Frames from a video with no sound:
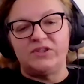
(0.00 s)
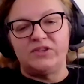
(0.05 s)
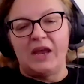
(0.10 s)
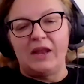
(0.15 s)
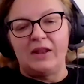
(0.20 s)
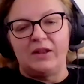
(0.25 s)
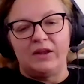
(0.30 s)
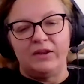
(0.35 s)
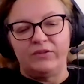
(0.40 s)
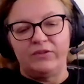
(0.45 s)
set
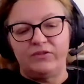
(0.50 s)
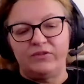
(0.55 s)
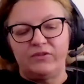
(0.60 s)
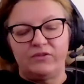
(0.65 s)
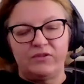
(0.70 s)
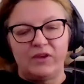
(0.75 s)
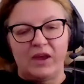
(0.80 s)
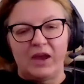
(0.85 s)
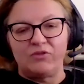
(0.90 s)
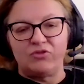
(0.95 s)

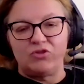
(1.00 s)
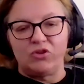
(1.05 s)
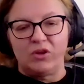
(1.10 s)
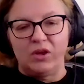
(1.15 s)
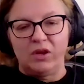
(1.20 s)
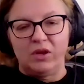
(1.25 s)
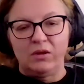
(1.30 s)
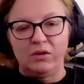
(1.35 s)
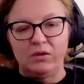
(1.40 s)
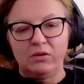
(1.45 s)
lists,
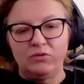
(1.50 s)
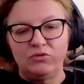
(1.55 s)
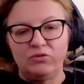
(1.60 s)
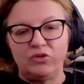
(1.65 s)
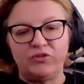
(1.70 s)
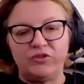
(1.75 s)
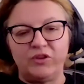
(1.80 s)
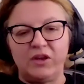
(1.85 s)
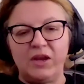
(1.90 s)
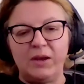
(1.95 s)
actually,
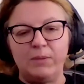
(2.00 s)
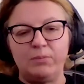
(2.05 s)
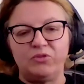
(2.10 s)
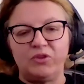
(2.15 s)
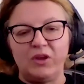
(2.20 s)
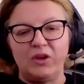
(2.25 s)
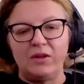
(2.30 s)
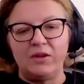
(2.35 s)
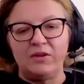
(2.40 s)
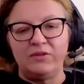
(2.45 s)
just to keep
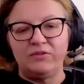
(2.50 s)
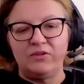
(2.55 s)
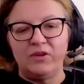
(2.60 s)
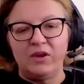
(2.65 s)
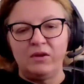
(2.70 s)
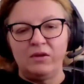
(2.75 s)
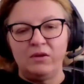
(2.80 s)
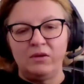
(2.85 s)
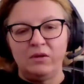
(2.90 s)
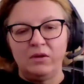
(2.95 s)
set lists
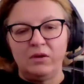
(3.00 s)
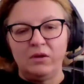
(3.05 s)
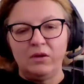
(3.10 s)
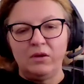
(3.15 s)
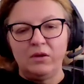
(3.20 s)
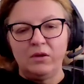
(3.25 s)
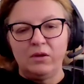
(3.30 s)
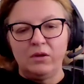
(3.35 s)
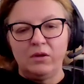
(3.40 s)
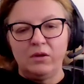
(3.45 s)
in,
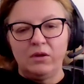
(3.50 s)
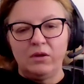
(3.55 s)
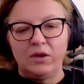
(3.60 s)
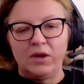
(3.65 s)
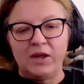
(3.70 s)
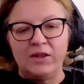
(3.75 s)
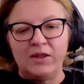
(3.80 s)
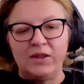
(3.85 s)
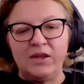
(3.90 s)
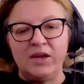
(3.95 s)

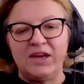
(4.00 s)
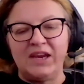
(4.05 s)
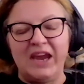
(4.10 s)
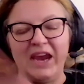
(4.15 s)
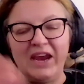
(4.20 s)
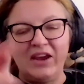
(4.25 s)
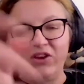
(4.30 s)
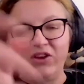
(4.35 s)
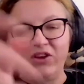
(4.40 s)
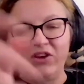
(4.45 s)
and the
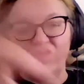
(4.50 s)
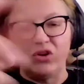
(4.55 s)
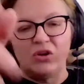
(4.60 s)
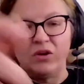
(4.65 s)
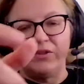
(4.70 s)
occasional